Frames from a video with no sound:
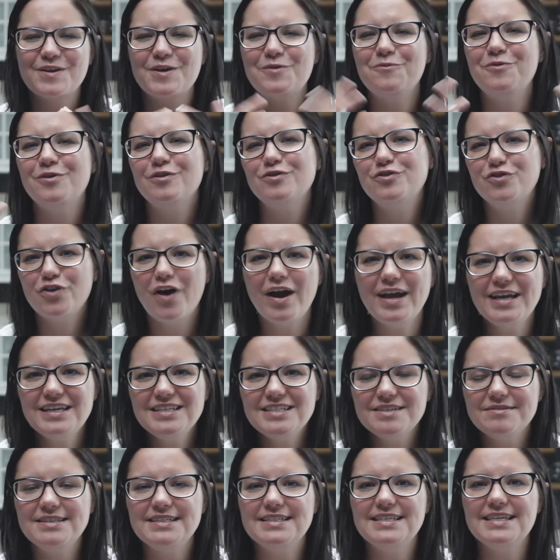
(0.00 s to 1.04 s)
We'll try and
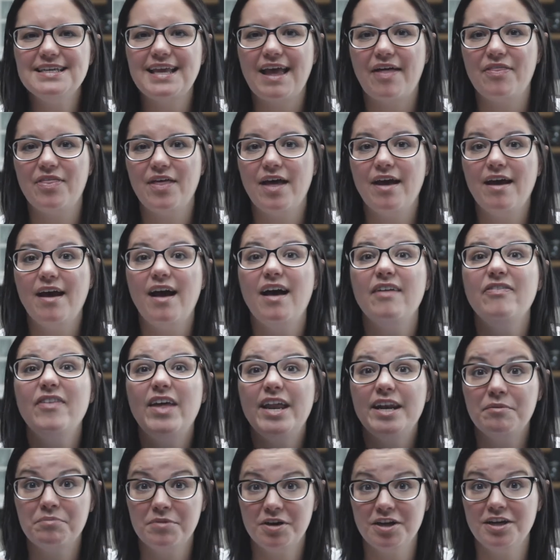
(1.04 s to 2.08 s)
do it together, and
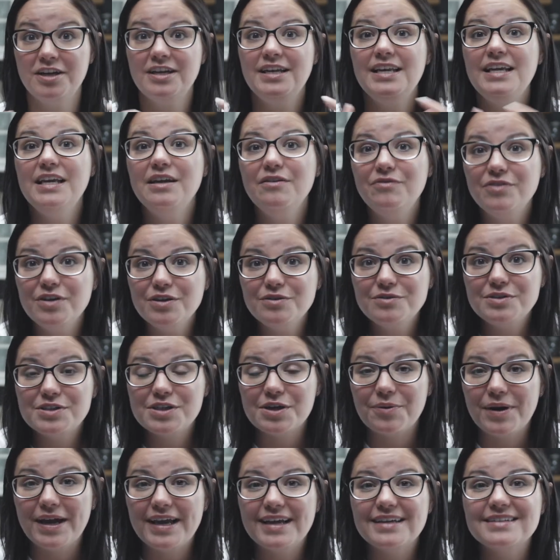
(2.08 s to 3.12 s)
then I'm going to leave you
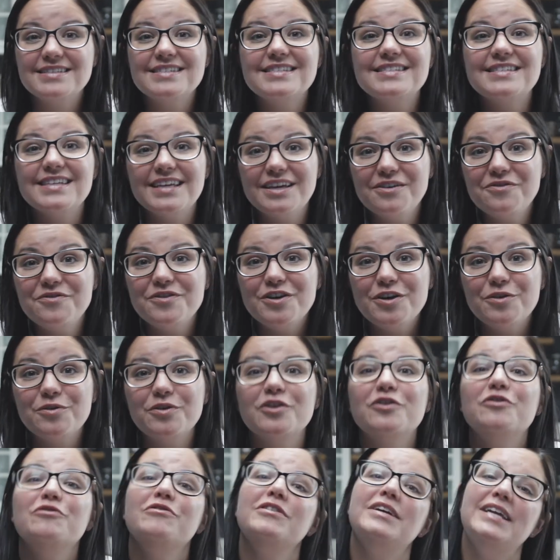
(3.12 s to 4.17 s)
to it and see if you
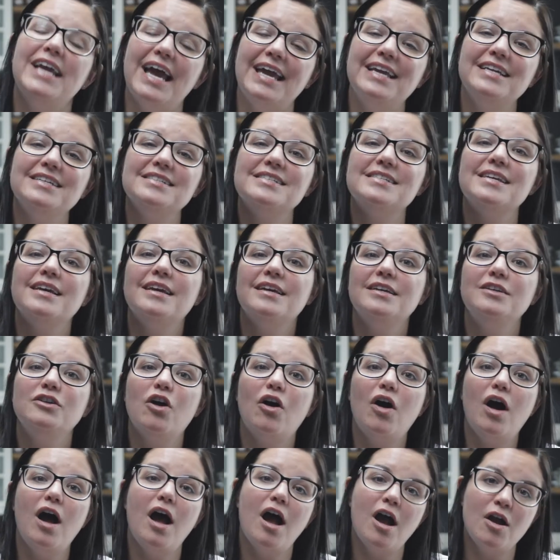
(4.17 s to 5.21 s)
can create
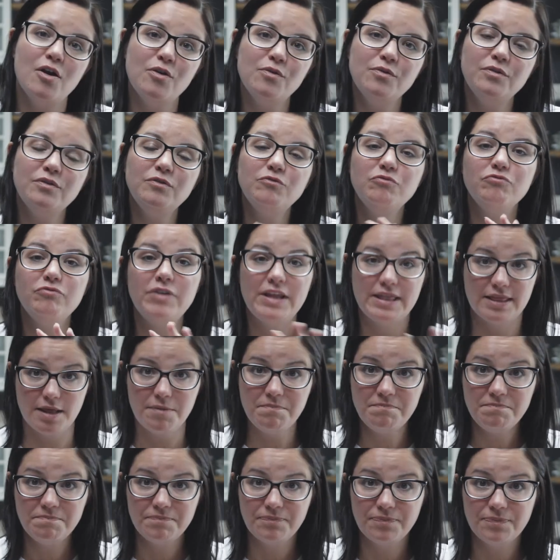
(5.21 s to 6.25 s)
your own
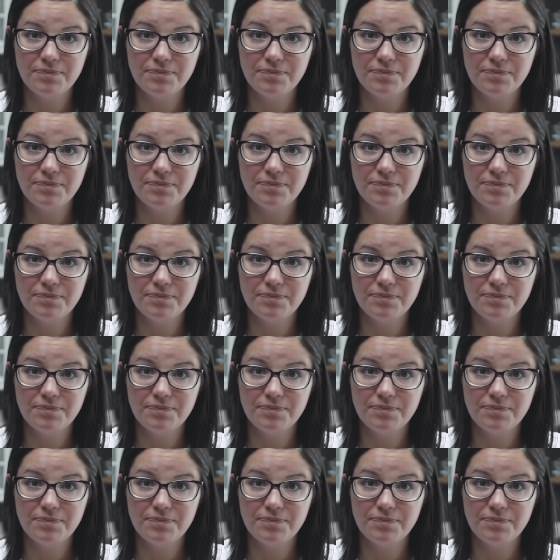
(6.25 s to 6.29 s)
rhythm